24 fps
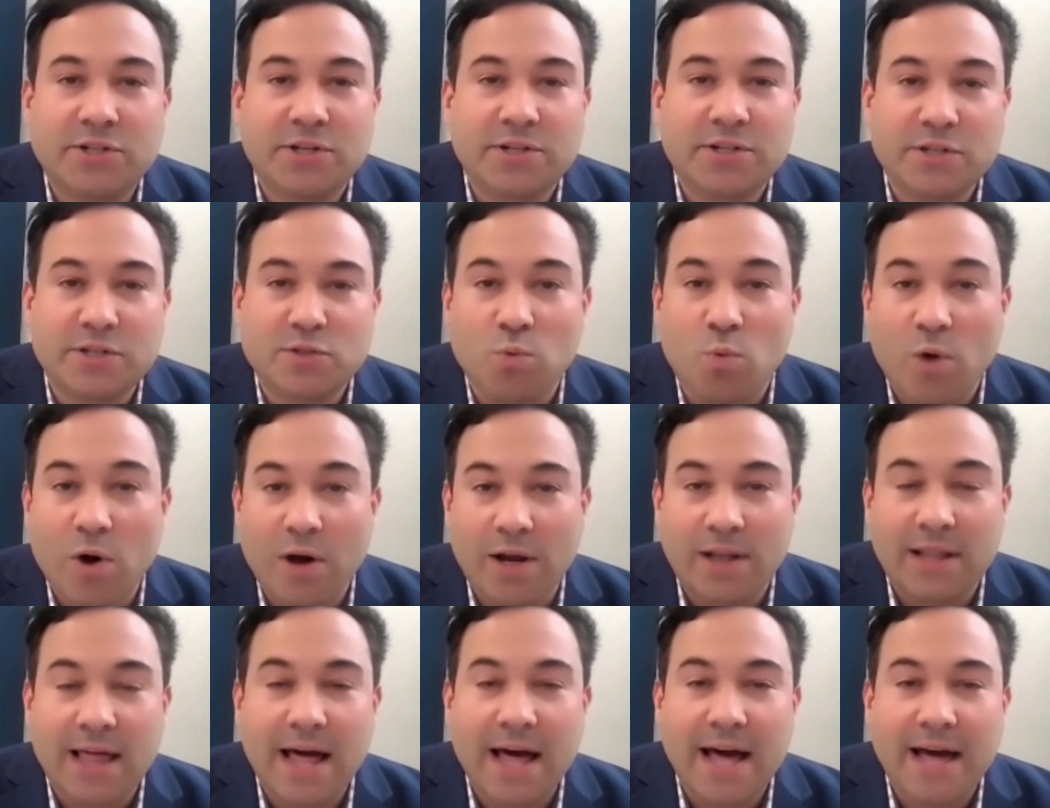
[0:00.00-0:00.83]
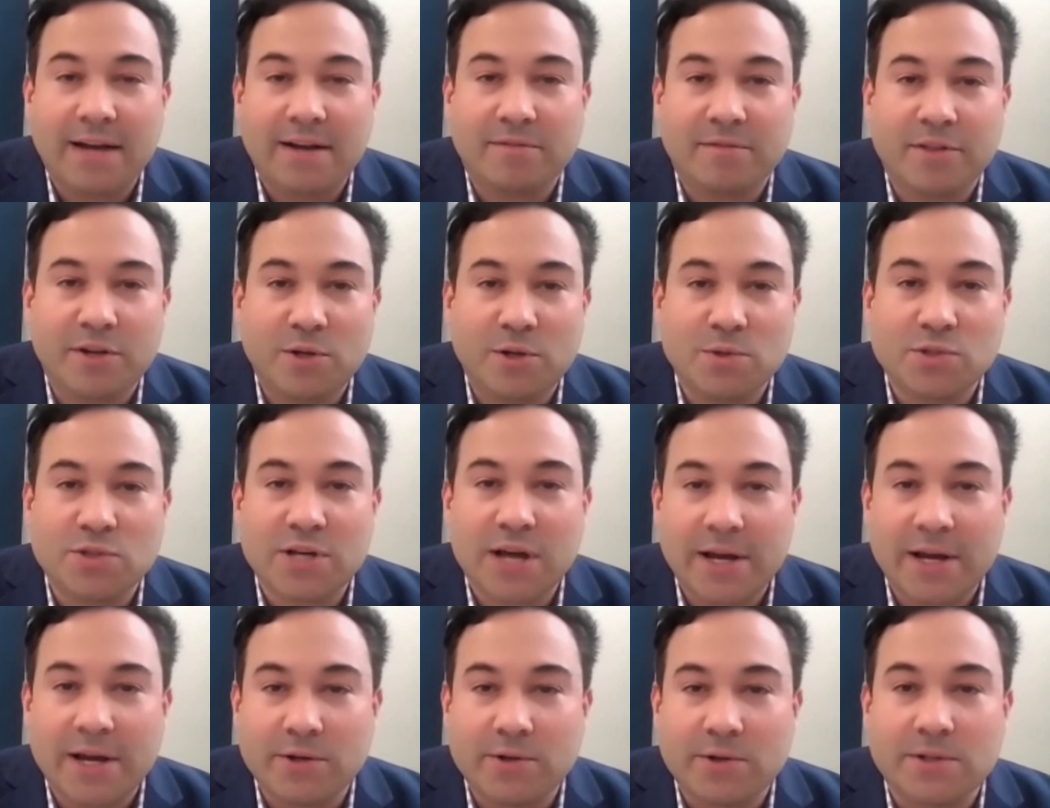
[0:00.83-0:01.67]
She's won a lot of the news
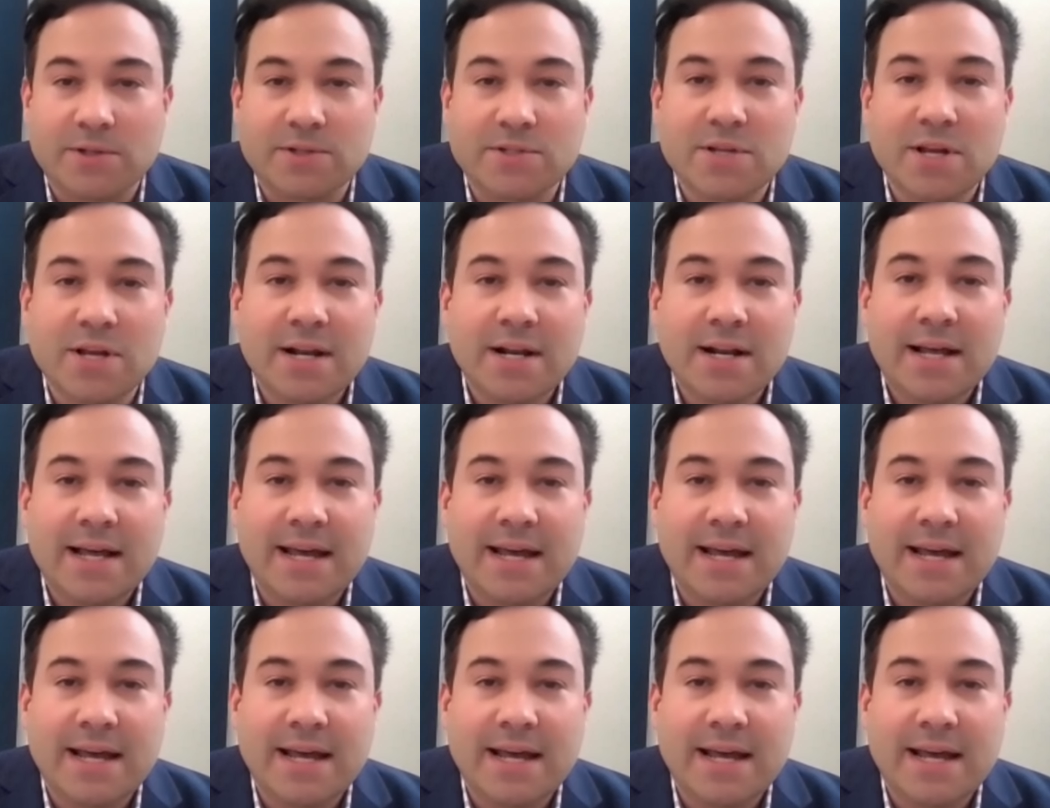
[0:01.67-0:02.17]
cycles.